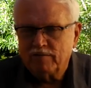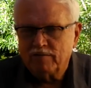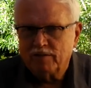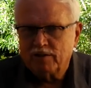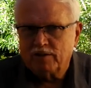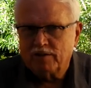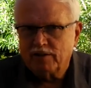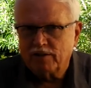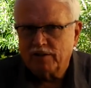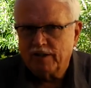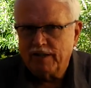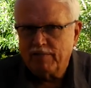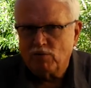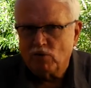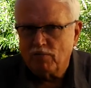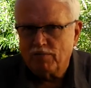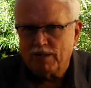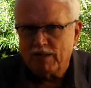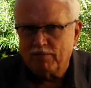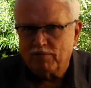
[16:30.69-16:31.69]
the, the
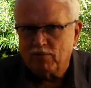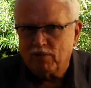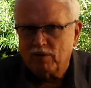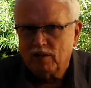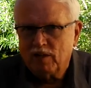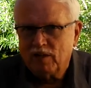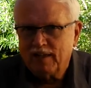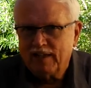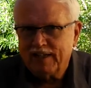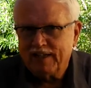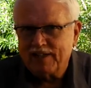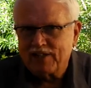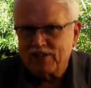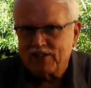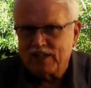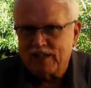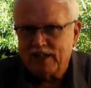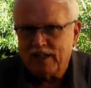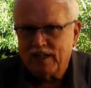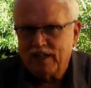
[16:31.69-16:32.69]
Hebrew people and
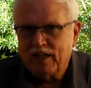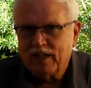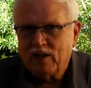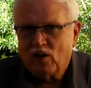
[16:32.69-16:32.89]
say,